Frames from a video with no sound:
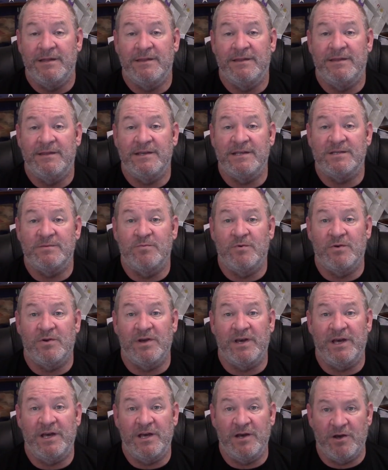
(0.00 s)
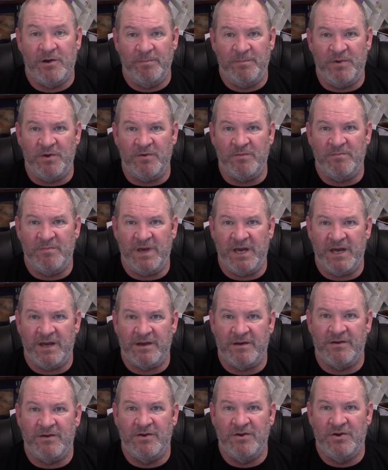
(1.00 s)
This will help you
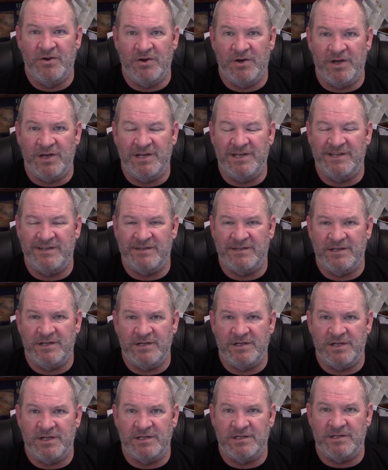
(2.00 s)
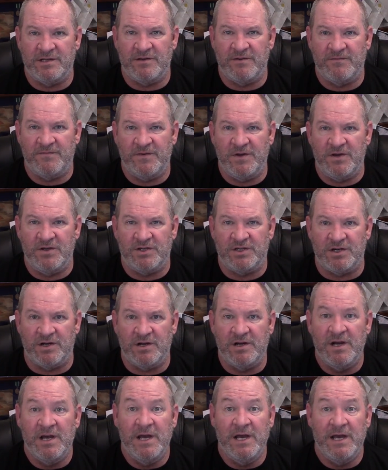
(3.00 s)
make good decisions in the
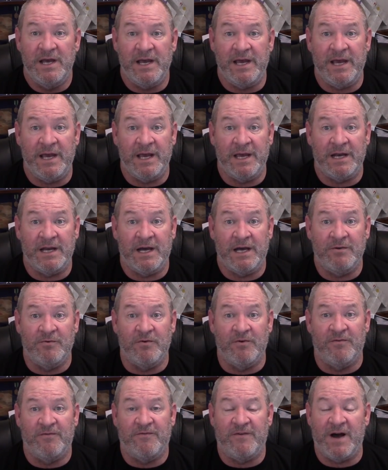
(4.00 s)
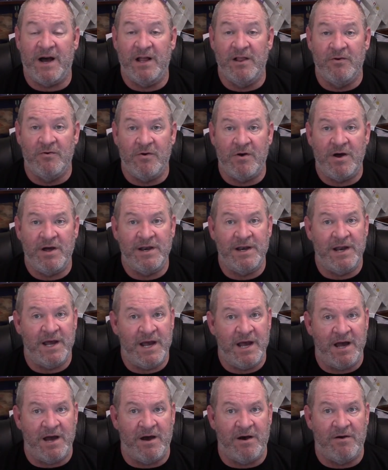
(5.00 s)
future, and I will follow on
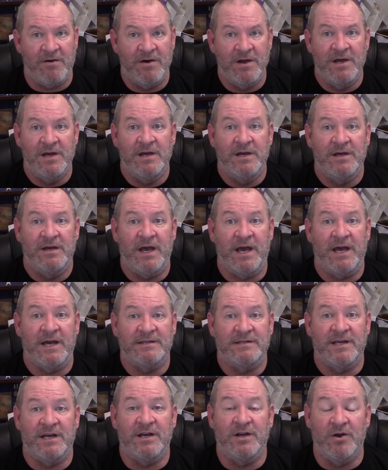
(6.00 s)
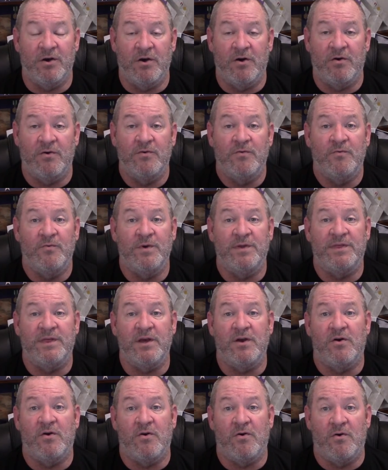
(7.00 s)
now as I go with
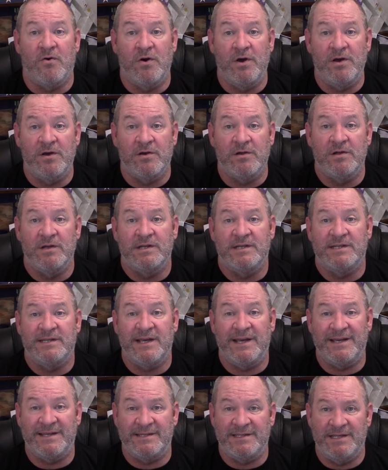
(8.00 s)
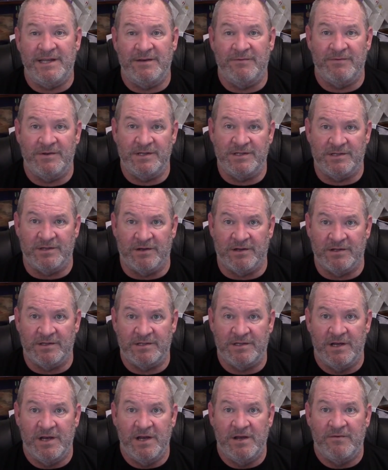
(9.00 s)
the oil testing
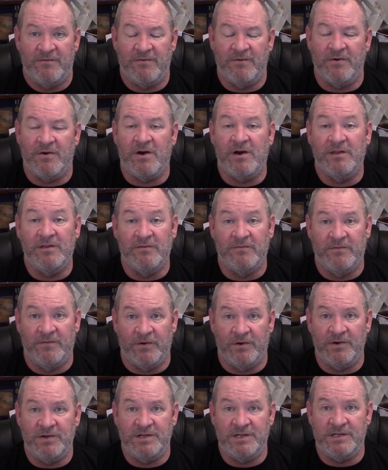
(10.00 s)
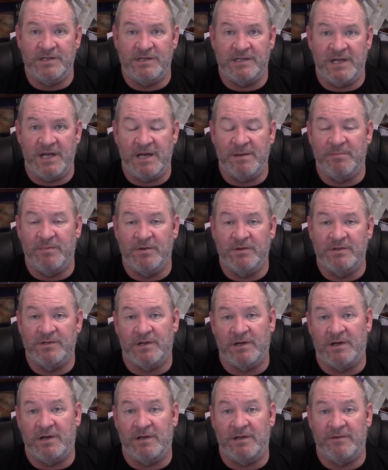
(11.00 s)
results for all the virgin samples
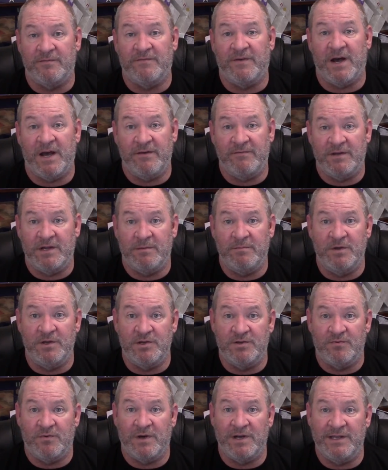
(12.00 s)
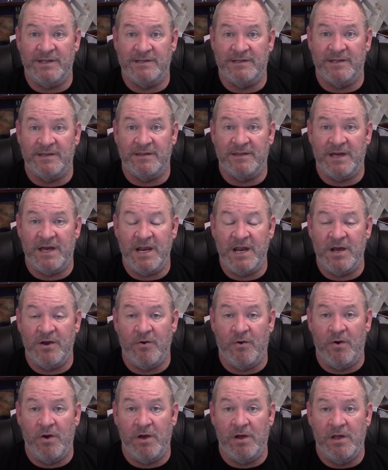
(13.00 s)
on 5W20 synthetic
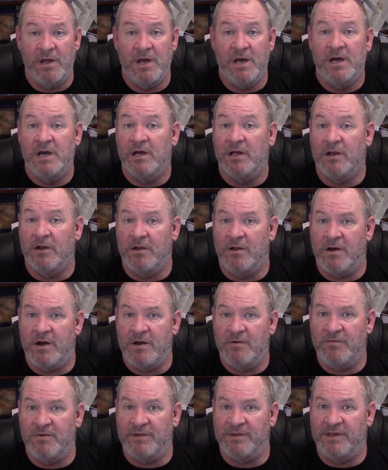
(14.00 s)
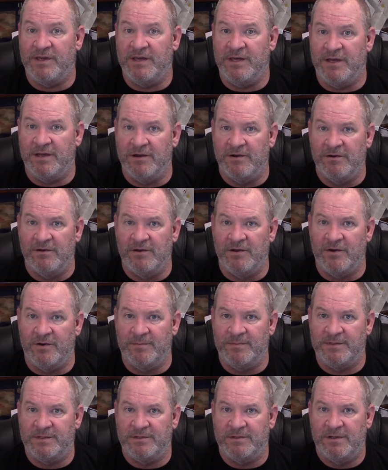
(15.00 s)
oil, along with gear
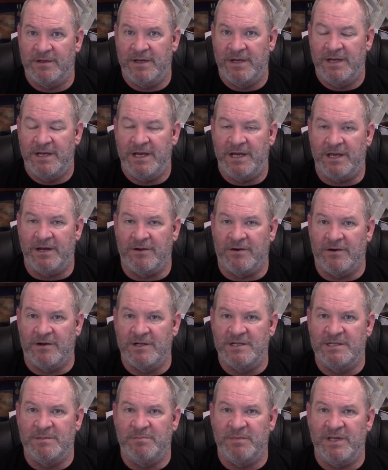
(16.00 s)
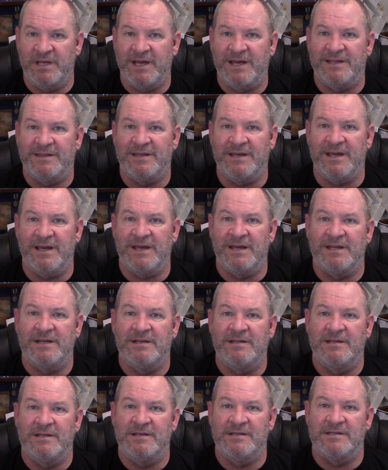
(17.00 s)
loops. And ultimately, at the
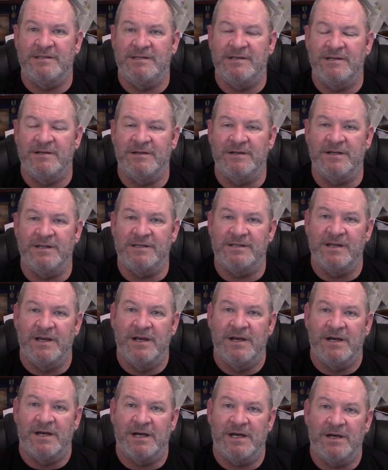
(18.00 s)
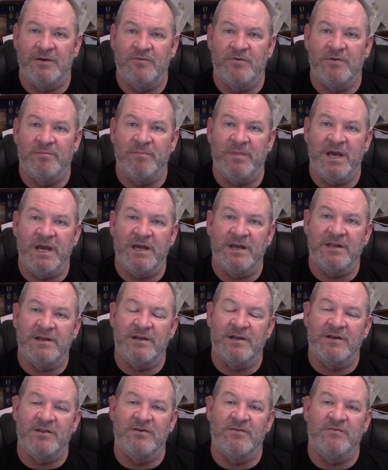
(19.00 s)
end of this series, I will make
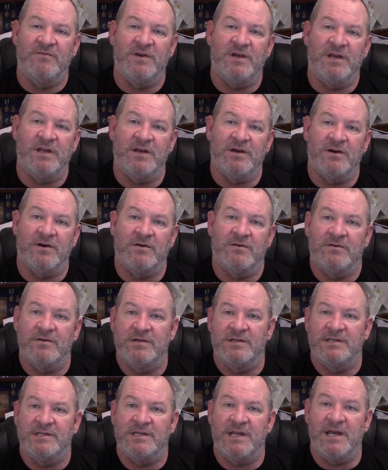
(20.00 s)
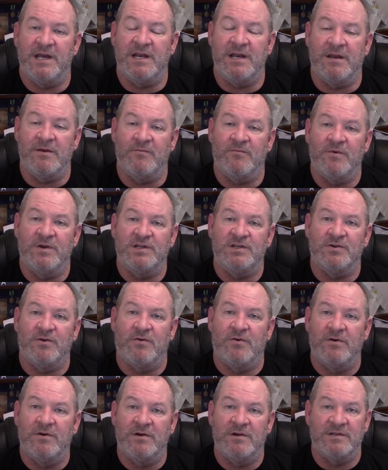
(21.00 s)
another video stating which
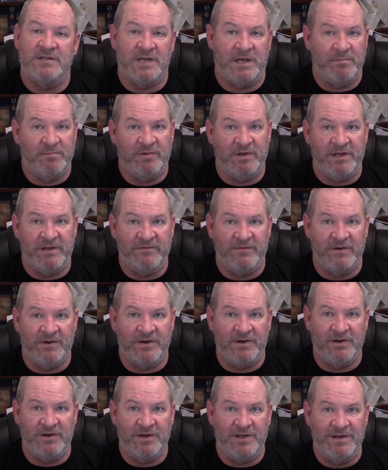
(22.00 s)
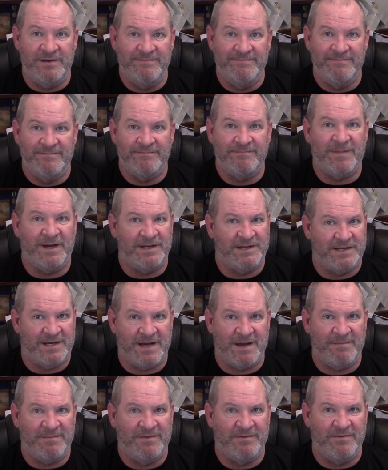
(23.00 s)
oils I believe are good, my
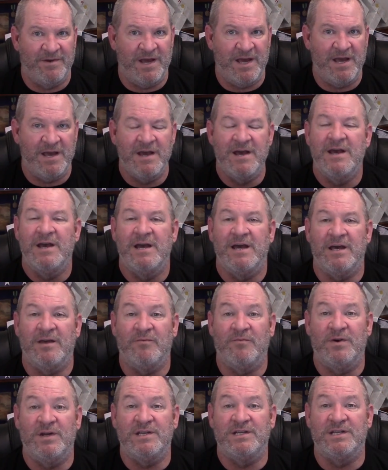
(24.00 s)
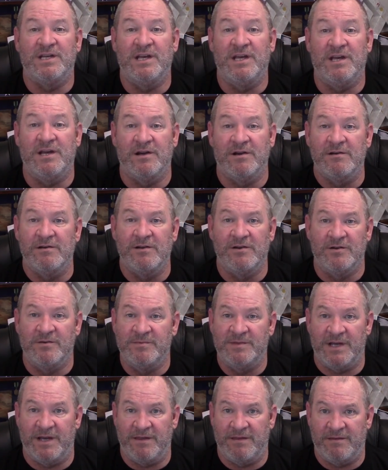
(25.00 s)
top three, and which gear
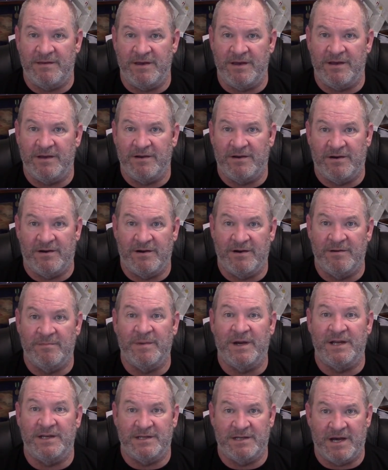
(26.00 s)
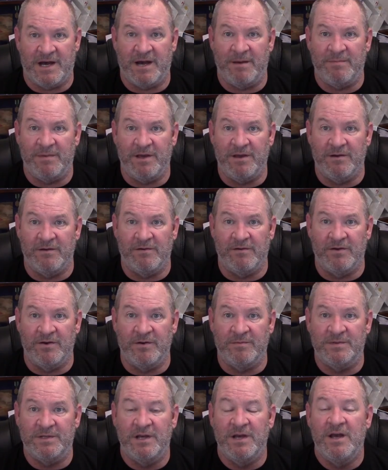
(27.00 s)
loops I think are my top gear
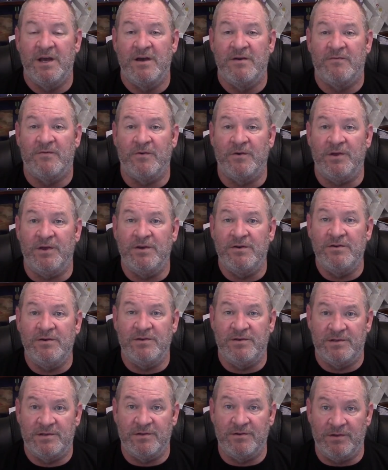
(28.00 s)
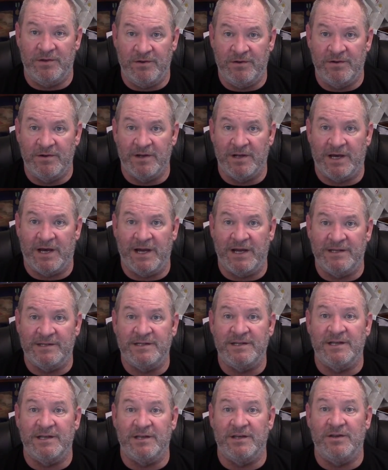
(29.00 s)
loops for you to
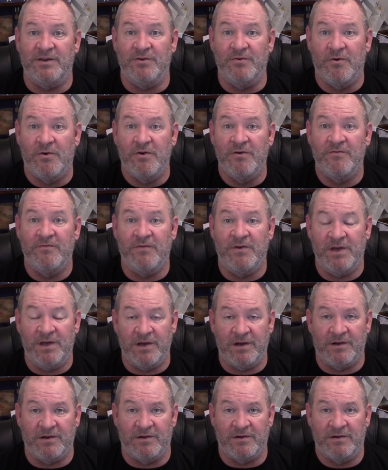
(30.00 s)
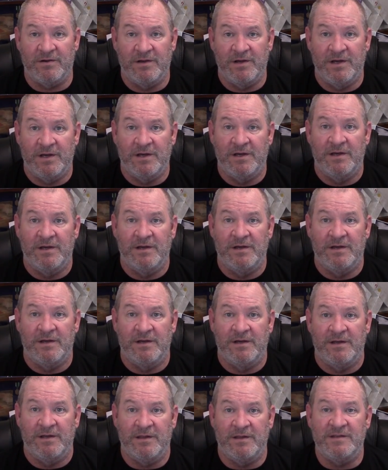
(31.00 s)
utilize in your vehicle.
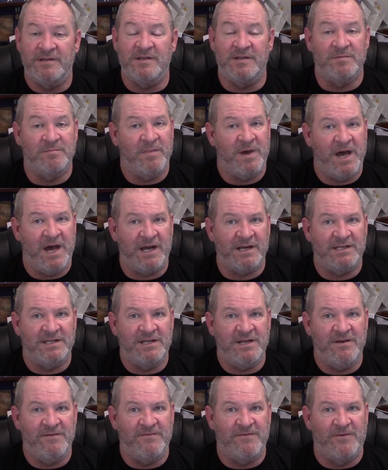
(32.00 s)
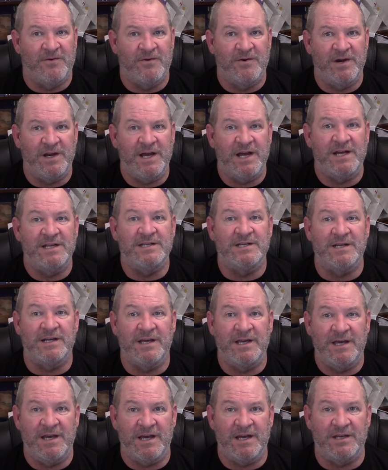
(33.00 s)
This is MACT FORDEDGE, and
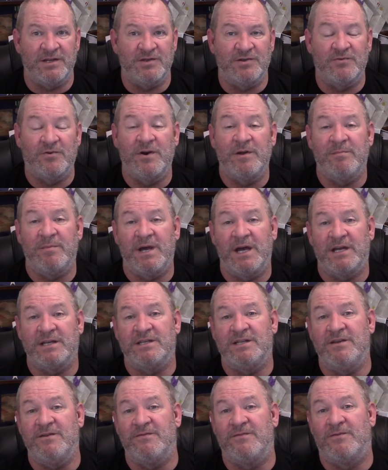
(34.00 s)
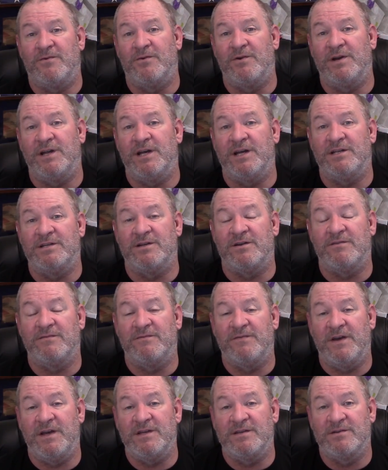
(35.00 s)
again, join MACT FORDEDGE on
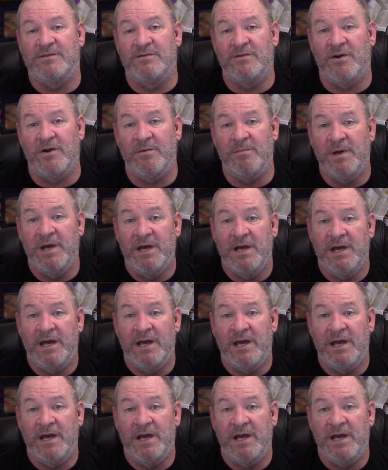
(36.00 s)
Facebook.